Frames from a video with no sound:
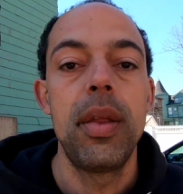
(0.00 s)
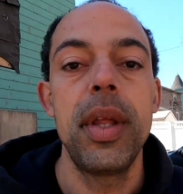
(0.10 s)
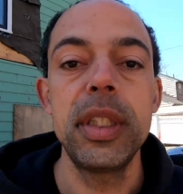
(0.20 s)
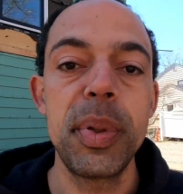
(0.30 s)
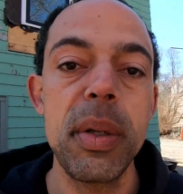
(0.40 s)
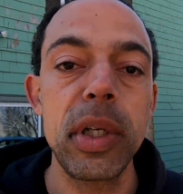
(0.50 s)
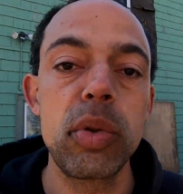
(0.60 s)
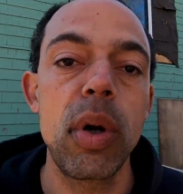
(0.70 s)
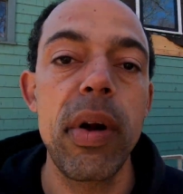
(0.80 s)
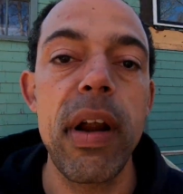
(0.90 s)
That's pretty much
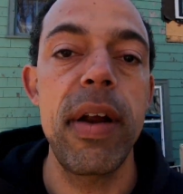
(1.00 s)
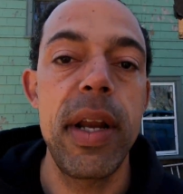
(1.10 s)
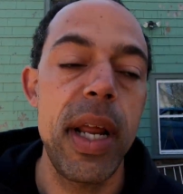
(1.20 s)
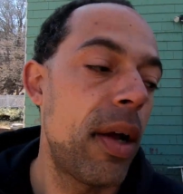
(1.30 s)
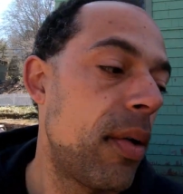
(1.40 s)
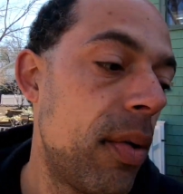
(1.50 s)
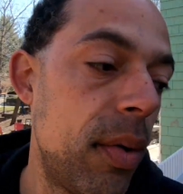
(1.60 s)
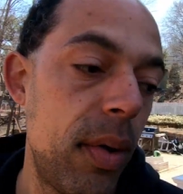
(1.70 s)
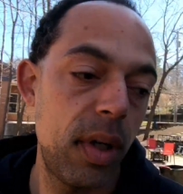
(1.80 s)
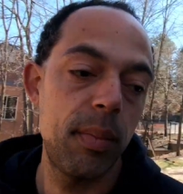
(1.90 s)
where we're at right now.
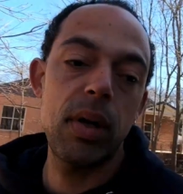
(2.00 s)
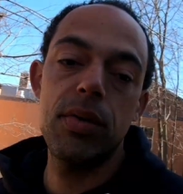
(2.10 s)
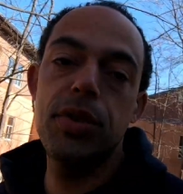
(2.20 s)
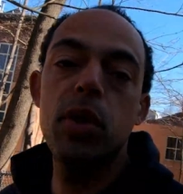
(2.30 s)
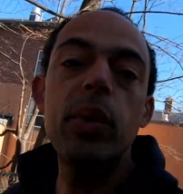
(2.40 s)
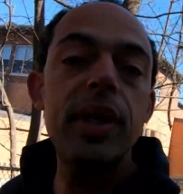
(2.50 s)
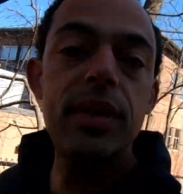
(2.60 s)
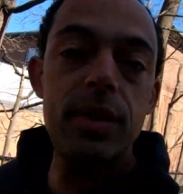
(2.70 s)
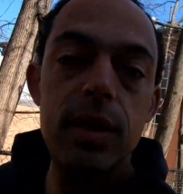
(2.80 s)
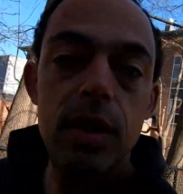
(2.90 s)
About 2
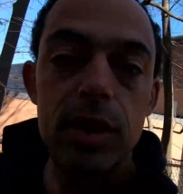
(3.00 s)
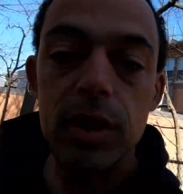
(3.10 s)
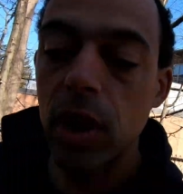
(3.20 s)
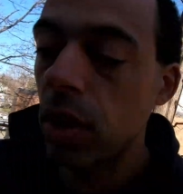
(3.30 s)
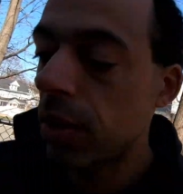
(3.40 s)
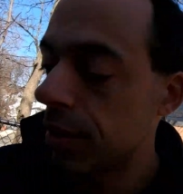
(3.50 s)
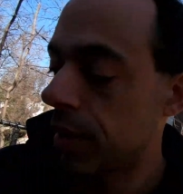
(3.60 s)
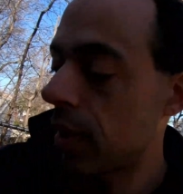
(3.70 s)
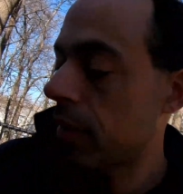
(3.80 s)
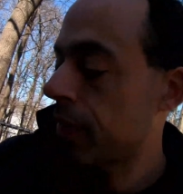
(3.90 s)
weeks or so
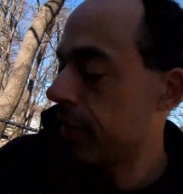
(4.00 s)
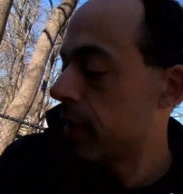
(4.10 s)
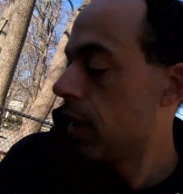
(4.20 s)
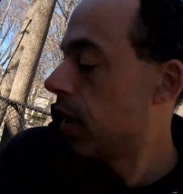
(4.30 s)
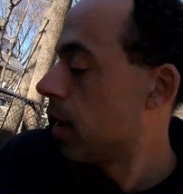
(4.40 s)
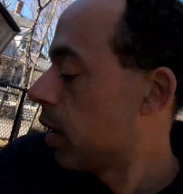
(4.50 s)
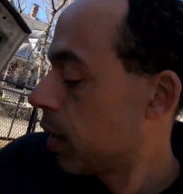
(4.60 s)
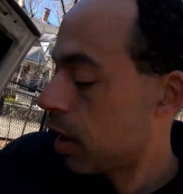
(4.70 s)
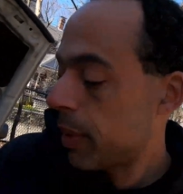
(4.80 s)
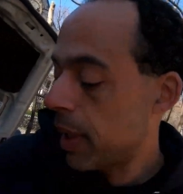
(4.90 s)
of a
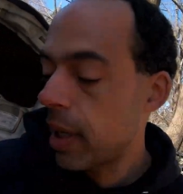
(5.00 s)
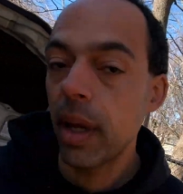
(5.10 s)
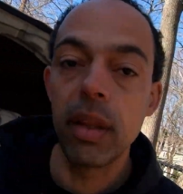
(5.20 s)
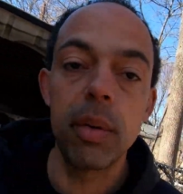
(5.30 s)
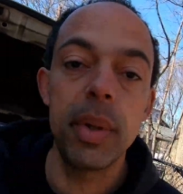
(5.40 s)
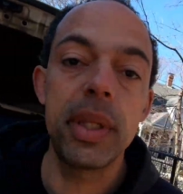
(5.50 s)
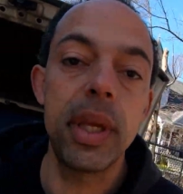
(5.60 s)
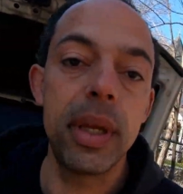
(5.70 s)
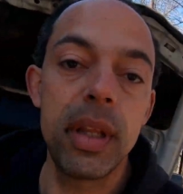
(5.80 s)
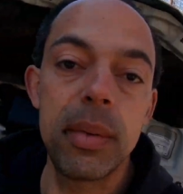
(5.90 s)
little bit here, a little bit
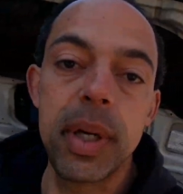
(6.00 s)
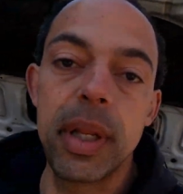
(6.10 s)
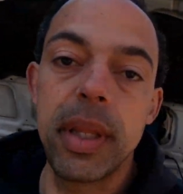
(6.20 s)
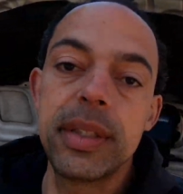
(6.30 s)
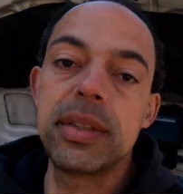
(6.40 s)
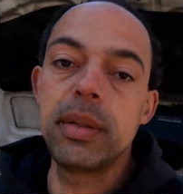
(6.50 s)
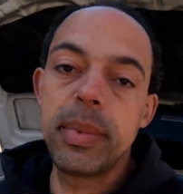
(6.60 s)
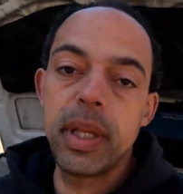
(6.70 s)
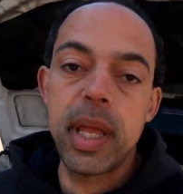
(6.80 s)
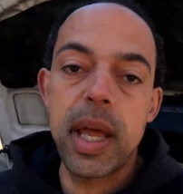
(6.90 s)
there, a little bit of this, a little
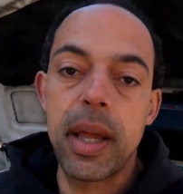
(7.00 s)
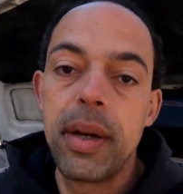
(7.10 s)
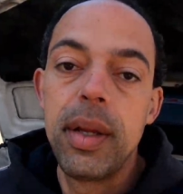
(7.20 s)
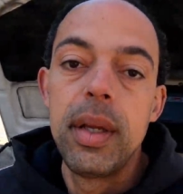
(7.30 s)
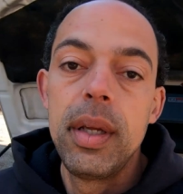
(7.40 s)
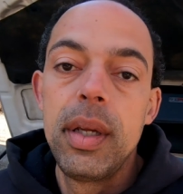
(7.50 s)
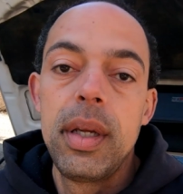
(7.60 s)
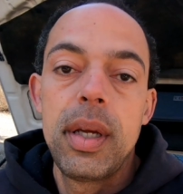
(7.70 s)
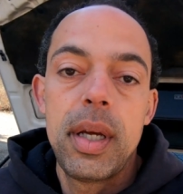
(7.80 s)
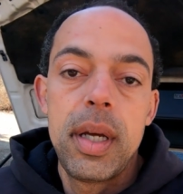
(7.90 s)
bit of that,
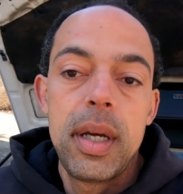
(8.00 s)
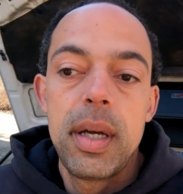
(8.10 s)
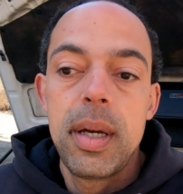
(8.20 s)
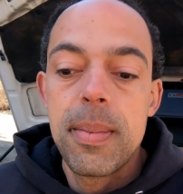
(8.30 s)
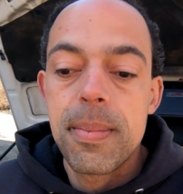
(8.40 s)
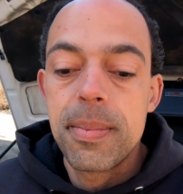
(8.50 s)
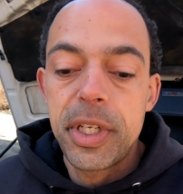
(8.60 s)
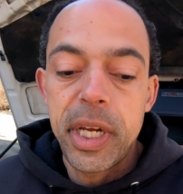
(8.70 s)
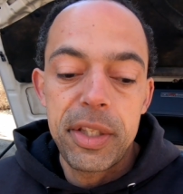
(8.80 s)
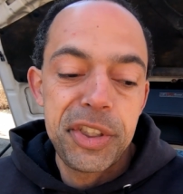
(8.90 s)

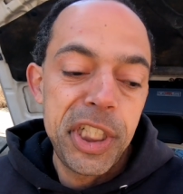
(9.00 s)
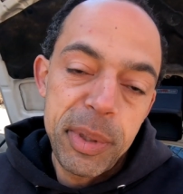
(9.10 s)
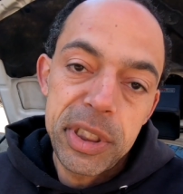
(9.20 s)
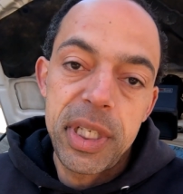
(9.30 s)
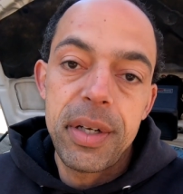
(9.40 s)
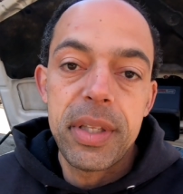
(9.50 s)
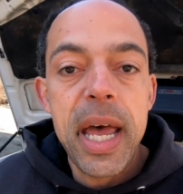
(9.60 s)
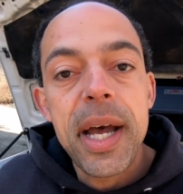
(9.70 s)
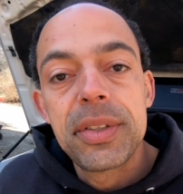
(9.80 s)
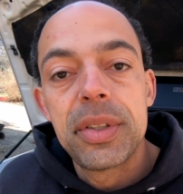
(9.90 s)
to get the transmission out, the
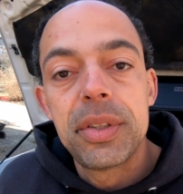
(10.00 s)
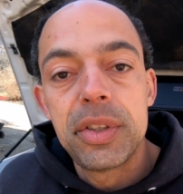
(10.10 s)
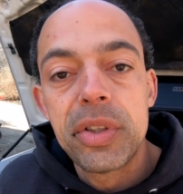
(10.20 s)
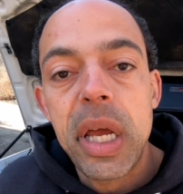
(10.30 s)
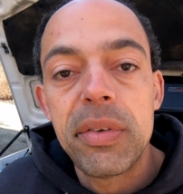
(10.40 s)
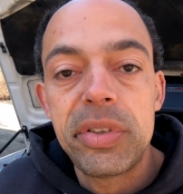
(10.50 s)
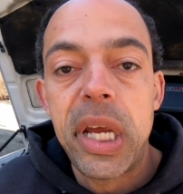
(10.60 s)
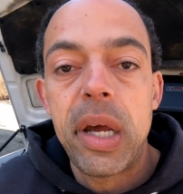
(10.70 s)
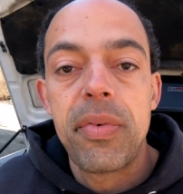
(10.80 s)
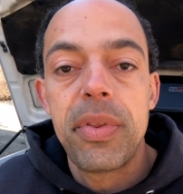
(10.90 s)
axles, the drive
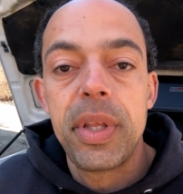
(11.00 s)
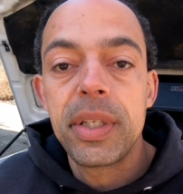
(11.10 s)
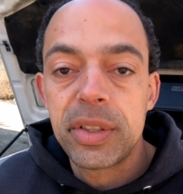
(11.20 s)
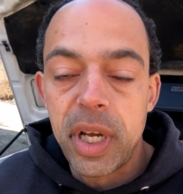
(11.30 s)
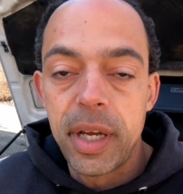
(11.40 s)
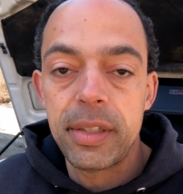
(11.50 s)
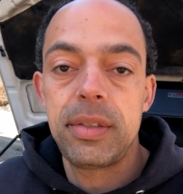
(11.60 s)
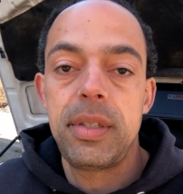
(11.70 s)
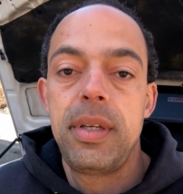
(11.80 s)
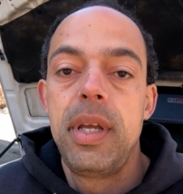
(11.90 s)
shaft, the exhaust.